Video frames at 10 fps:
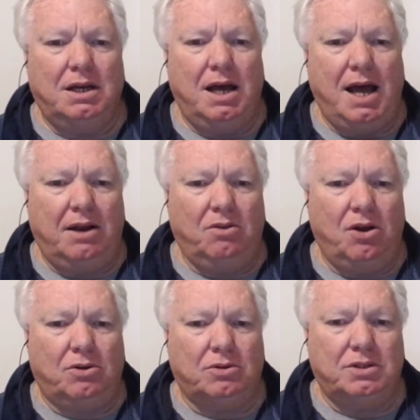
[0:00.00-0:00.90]
Add a
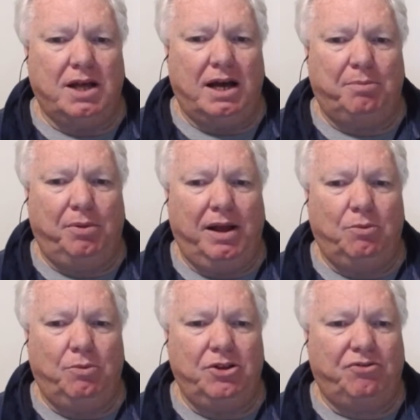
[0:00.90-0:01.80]
local data plan
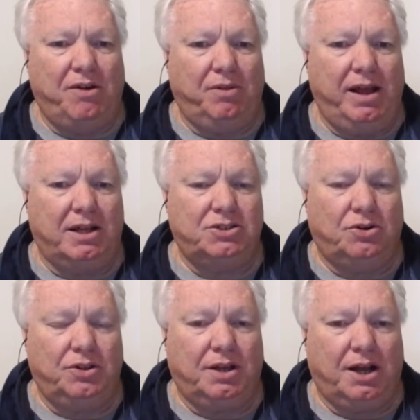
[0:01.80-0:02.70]
when you travel
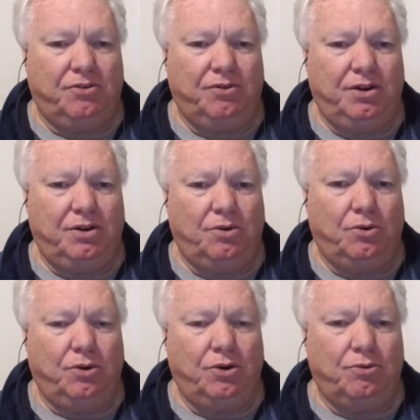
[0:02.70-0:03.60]
outside the country
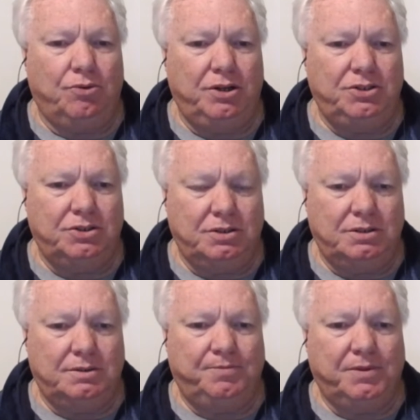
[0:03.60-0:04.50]
or your region.
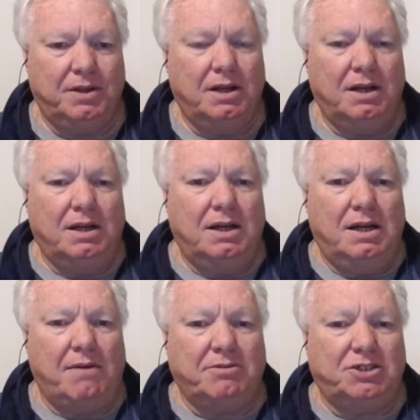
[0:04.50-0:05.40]

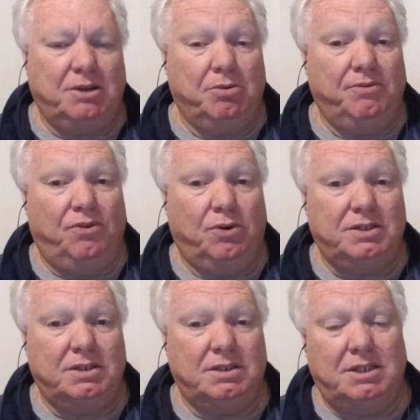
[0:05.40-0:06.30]
Have a separate voice
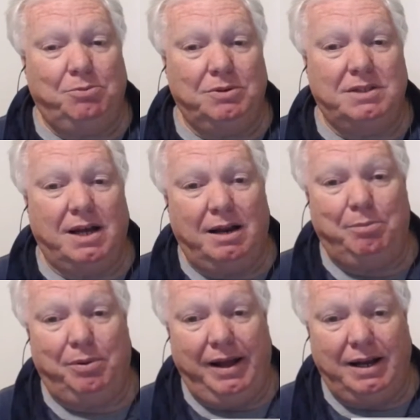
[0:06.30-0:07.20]
and a separate data
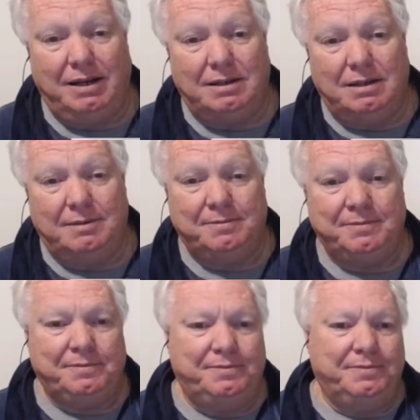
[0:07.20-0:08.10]
plan.
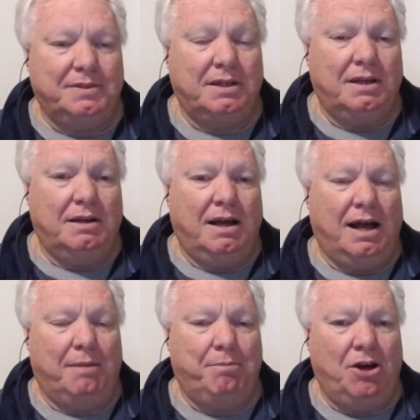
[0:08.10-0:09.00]

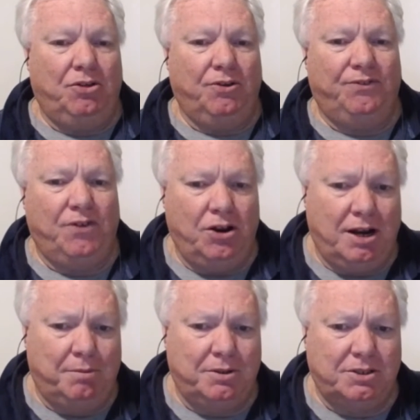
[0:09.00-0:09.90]
Both your phone
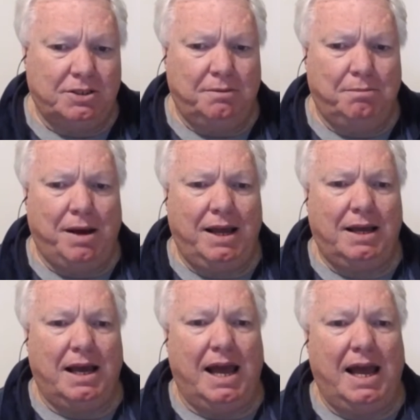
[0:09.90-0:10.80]
numbers can make
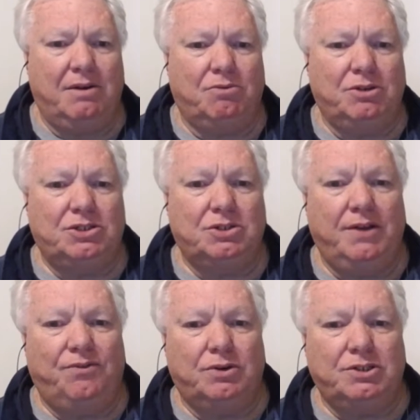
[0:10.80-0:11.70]
and receive
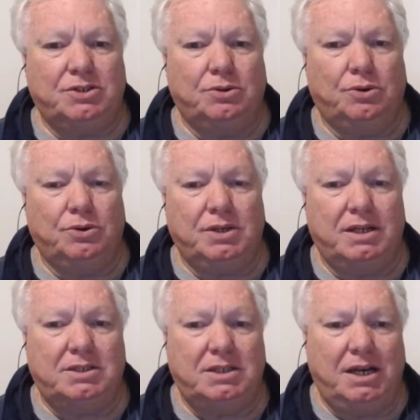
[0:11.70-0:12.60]
voice calls
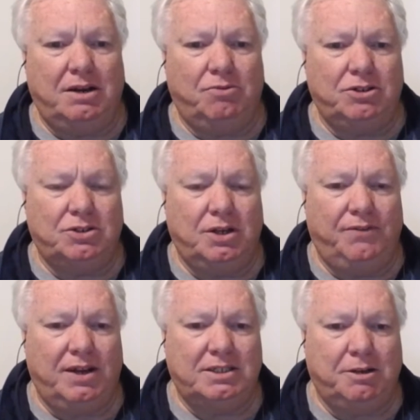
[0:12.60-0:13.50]
and send and receive
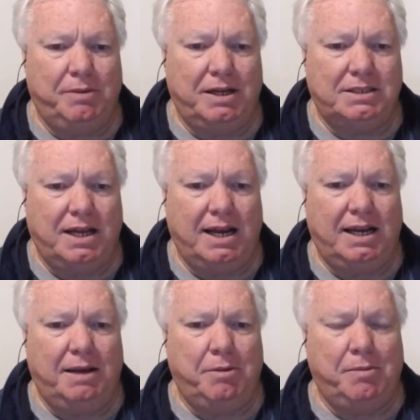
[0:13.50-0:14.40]
SMS and
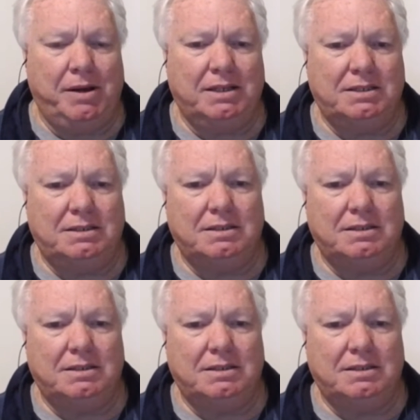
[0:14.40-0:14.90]
MMS.